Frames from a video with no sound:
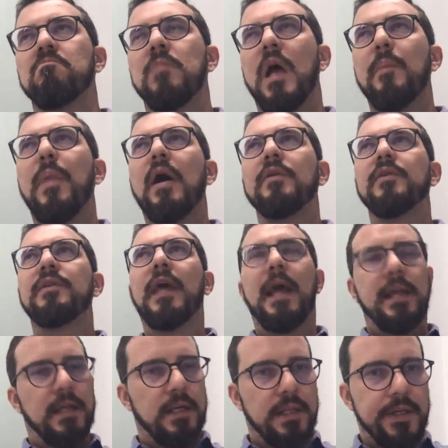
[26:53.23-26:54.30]
About the
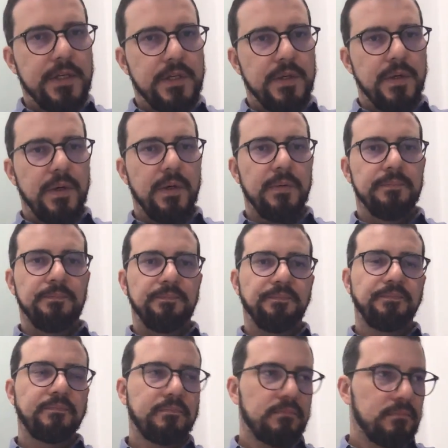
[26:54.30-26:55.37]
technical issue,
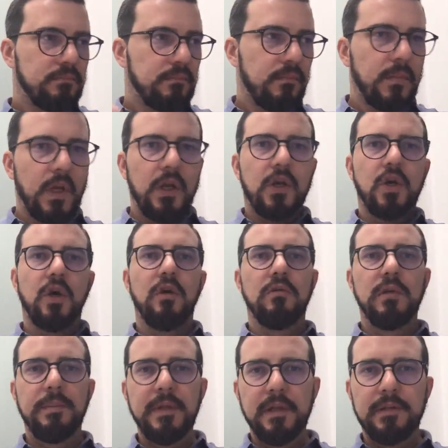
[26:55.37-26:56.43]

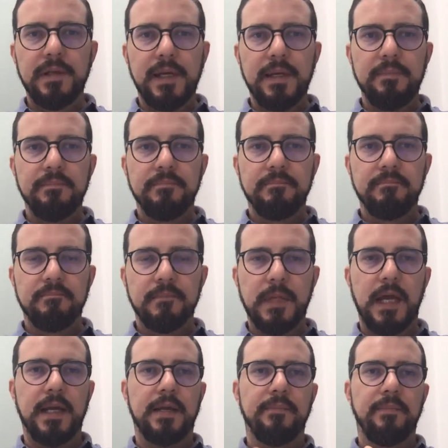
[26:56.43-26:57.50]
crawlability,
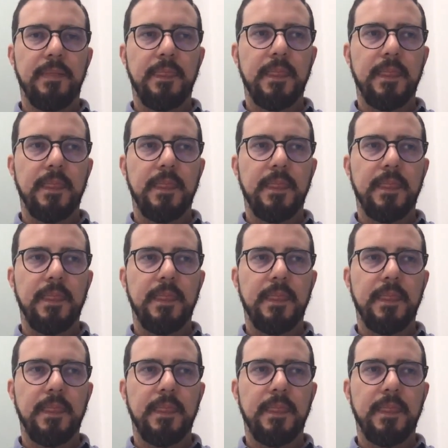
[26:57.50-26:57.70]
like